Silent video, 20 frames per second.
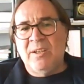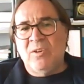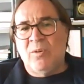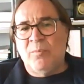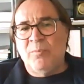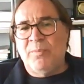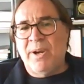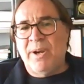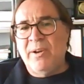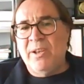
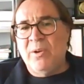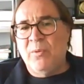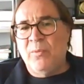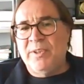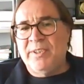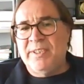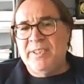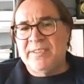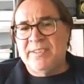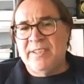comparing
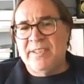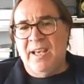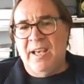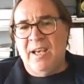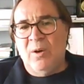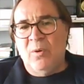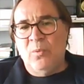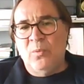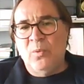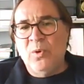what is
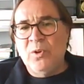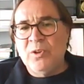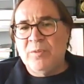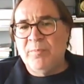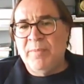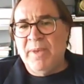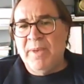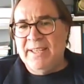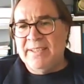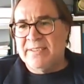a
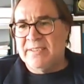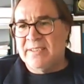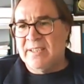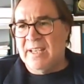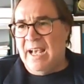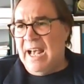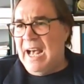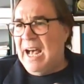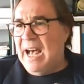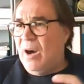wood-based
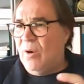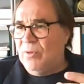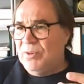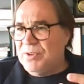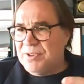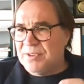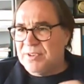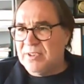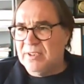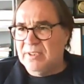
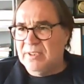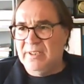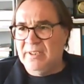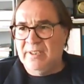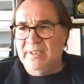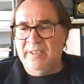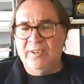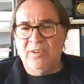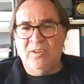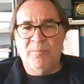house
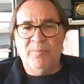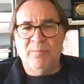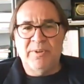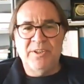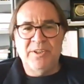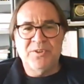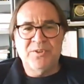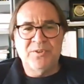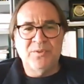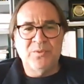in
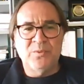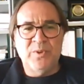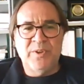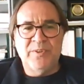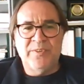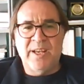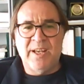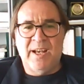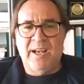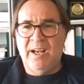comparison
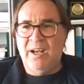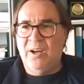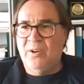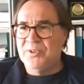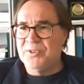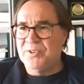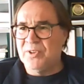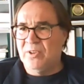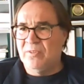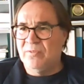with a
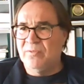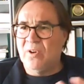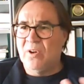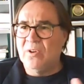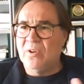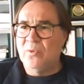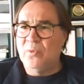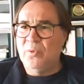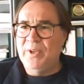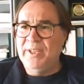house of
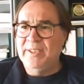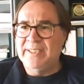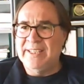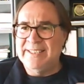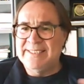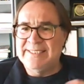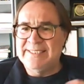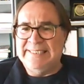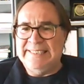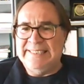concrete
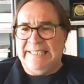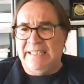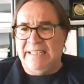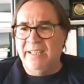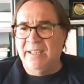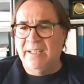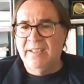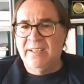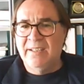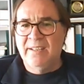and
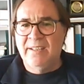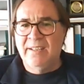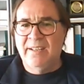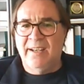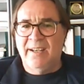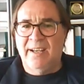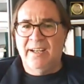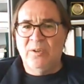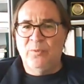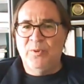steel.
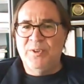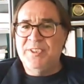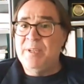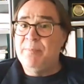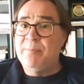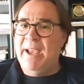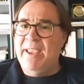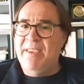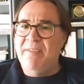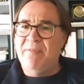And we see
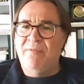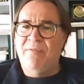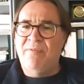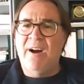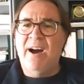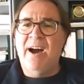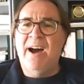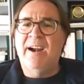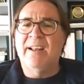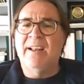by
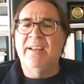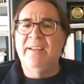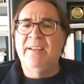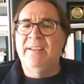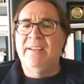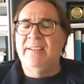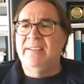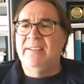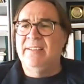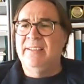far
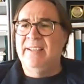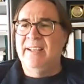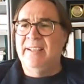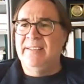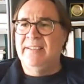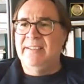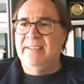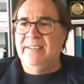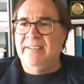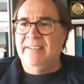
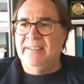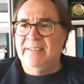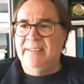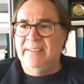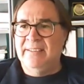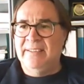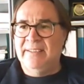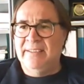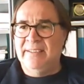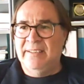that
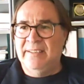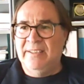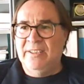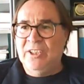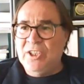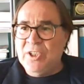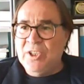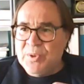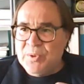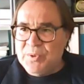in the
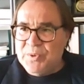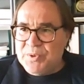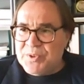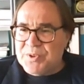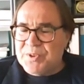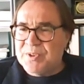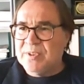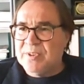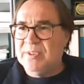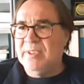
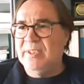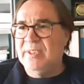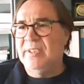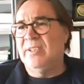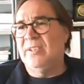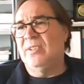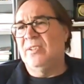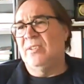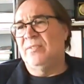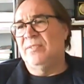use
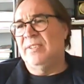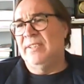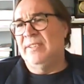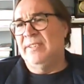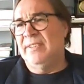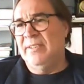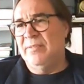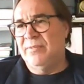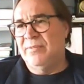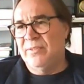of the
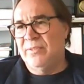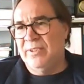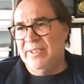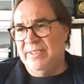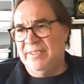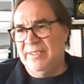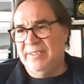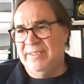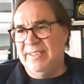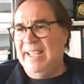
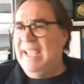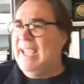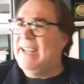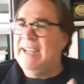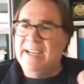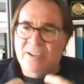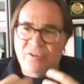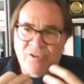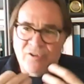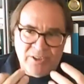different
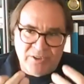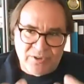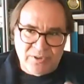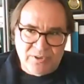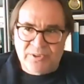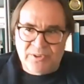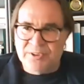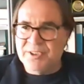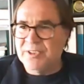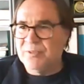energy
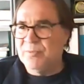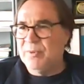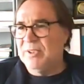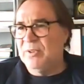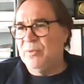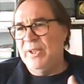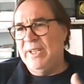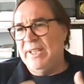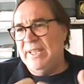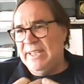sources, what
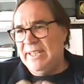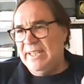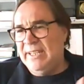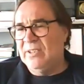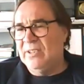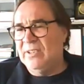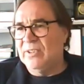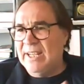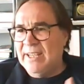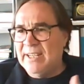we
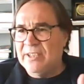need on